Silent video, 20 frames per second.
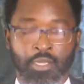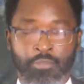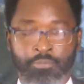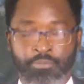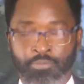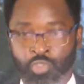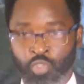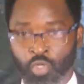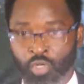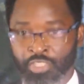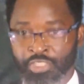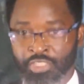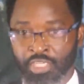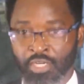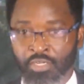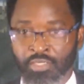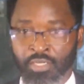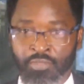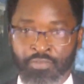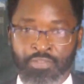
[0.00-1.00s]

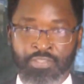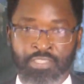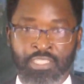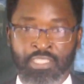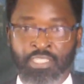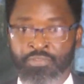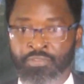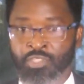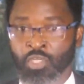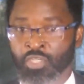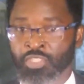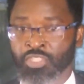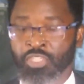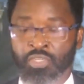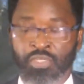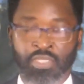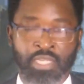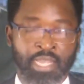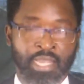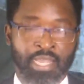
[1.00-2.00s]
Georgetown, out of the city of
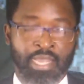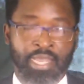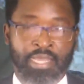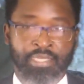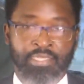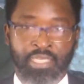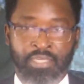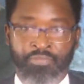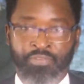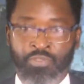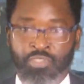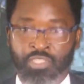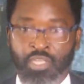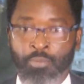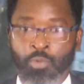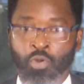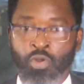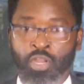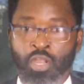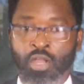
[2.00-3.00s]
Georgetown, and give you some
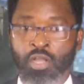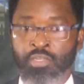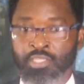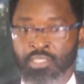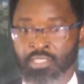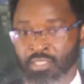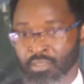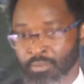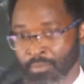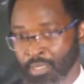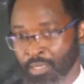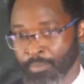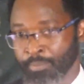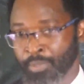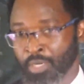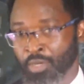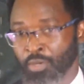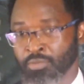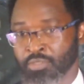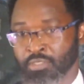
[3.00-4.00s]
more content
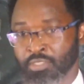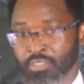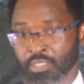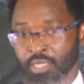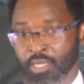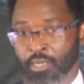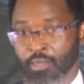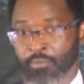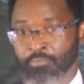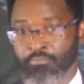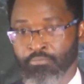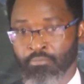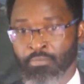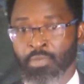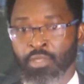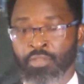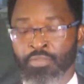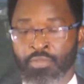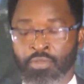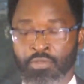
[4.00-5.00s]
about
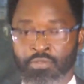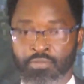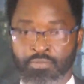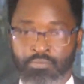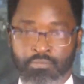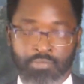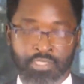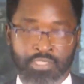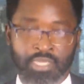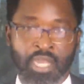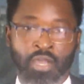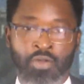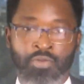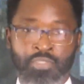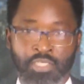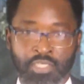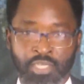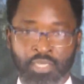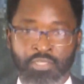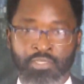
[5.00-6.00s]
the
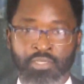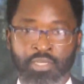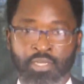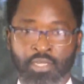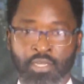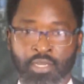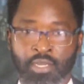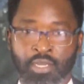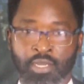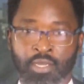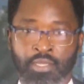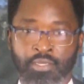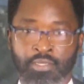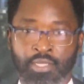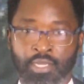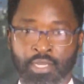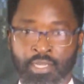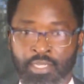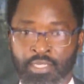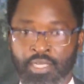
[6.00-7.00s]
towns and
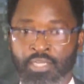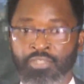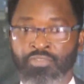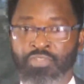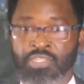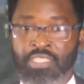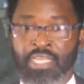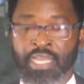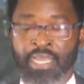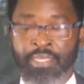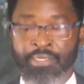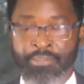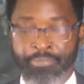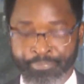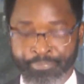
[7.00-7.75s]
the countryside.